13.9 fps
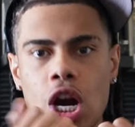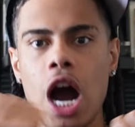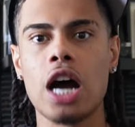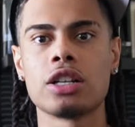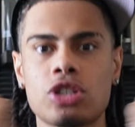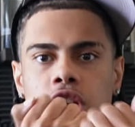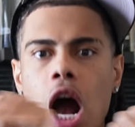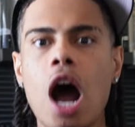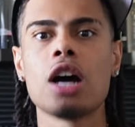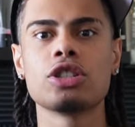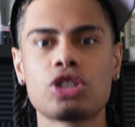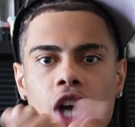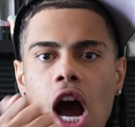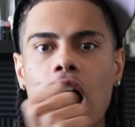Ja, ja,
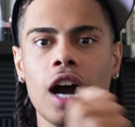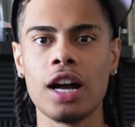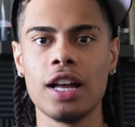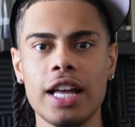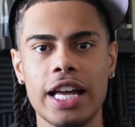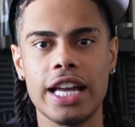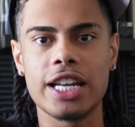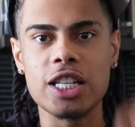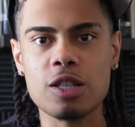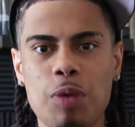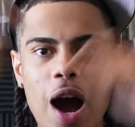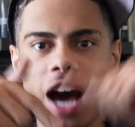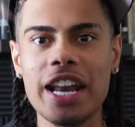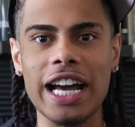ja, in the
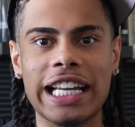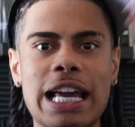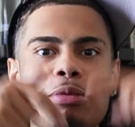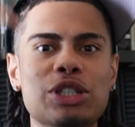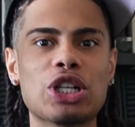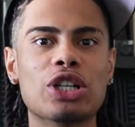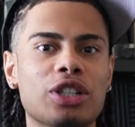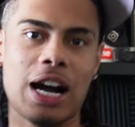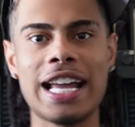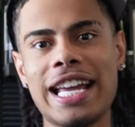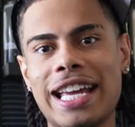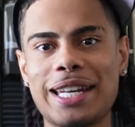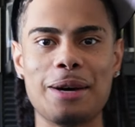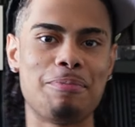spot I came with the
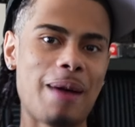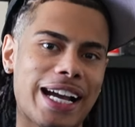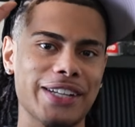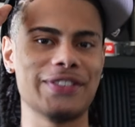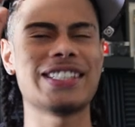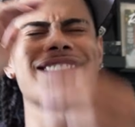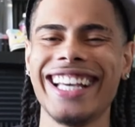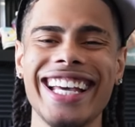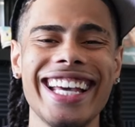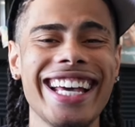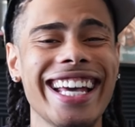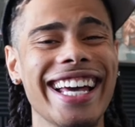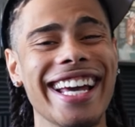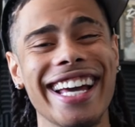hit in the back of his
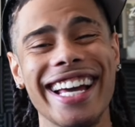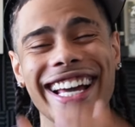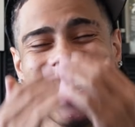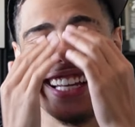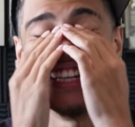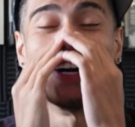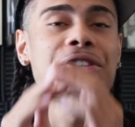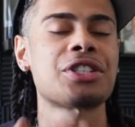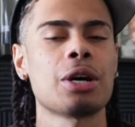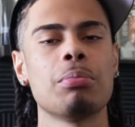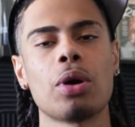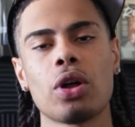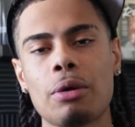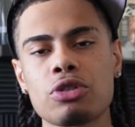and no
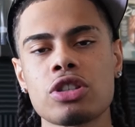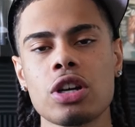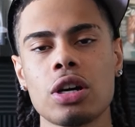Tumbo that was